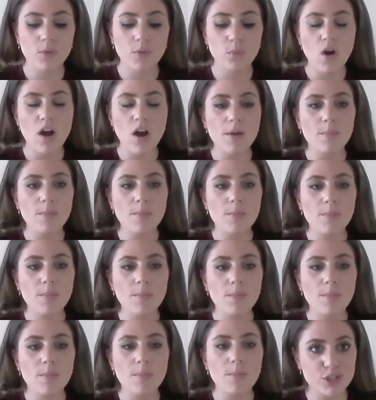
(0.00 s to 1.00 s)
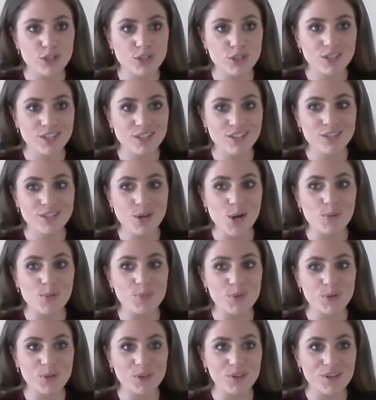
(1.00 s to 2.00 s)
What I might do, just
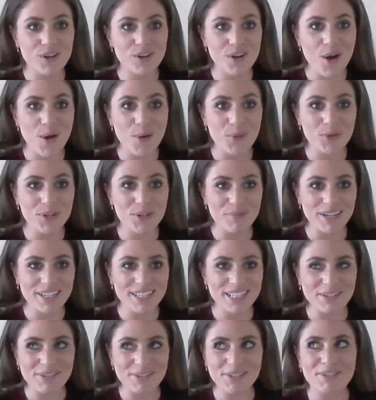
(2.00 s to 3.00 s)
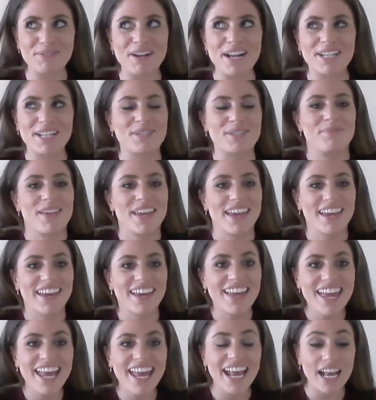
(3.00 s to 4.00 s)
so I'm not holding myself to ransom
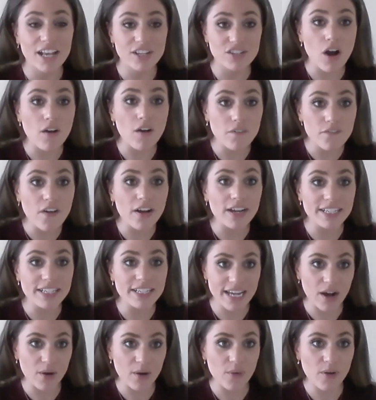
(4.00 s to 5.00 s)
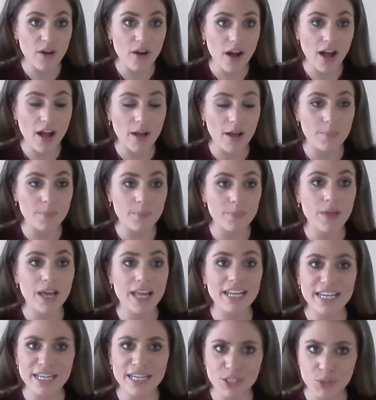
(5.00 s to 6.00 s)
here, is I'll find out a
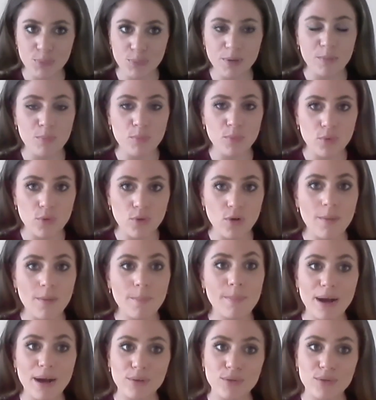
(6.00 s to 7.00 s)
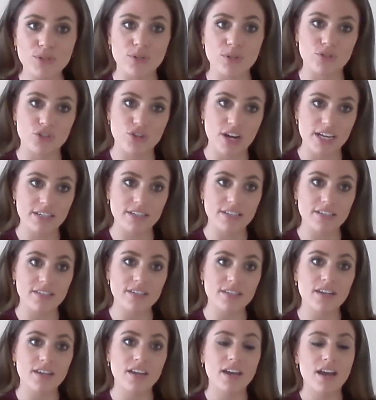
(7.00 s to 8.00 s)
little bit more about sole
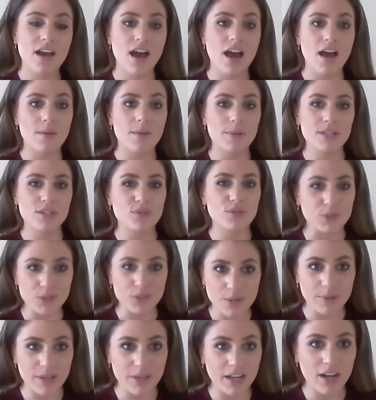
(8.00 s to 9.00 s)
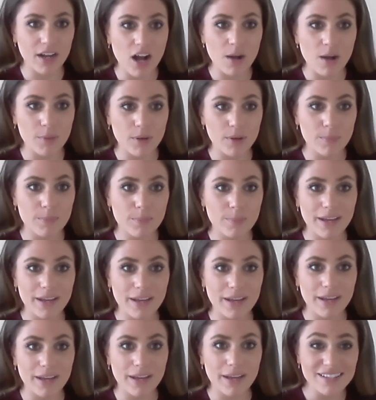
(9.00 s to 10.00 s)
traders. It's not something I come up
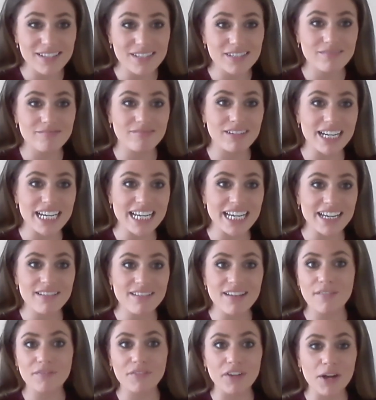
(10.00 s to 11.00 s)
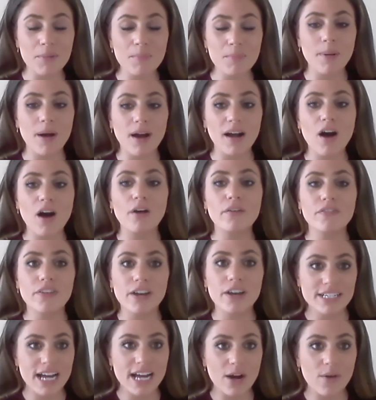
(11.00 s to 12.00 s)
against really ever, but
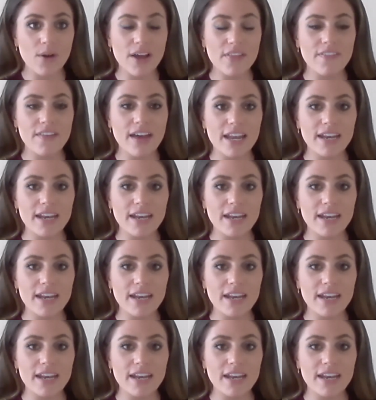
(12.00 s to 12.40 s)
I'll find out.